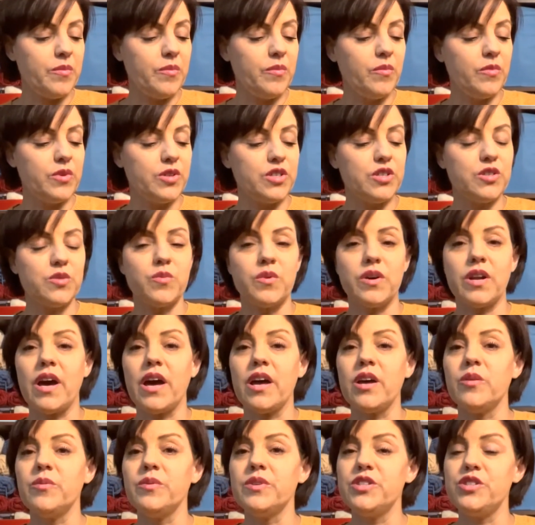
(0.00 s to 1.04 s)
which is what I
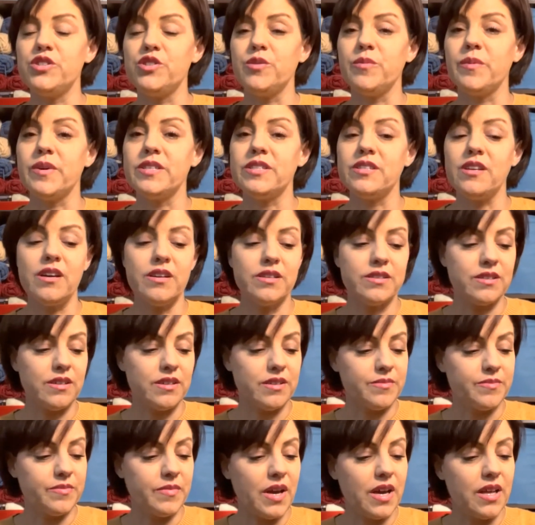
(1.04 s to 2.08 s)
always do my socks
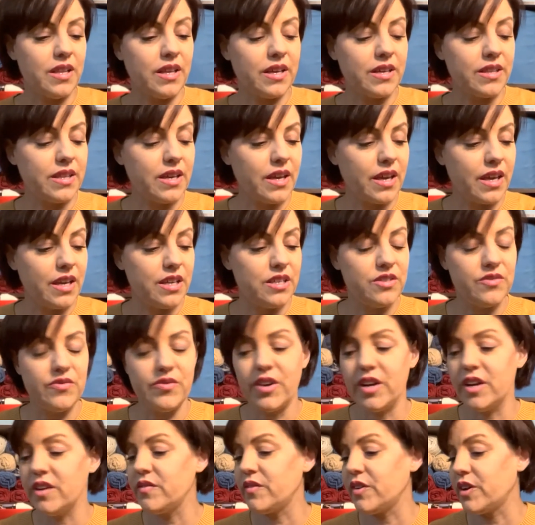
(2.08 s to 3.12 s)
on. I like that gauge
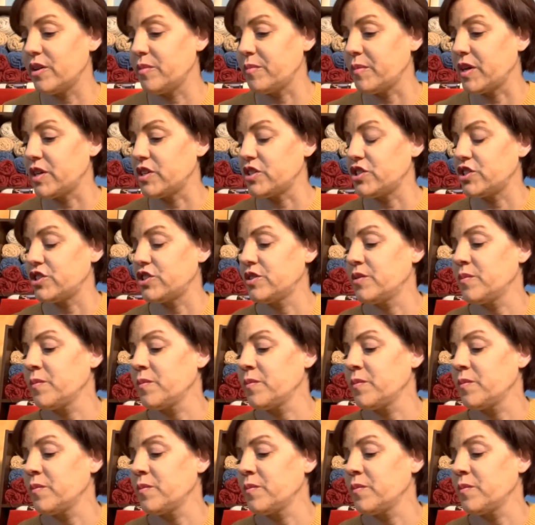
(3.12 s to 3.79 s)
very, very much.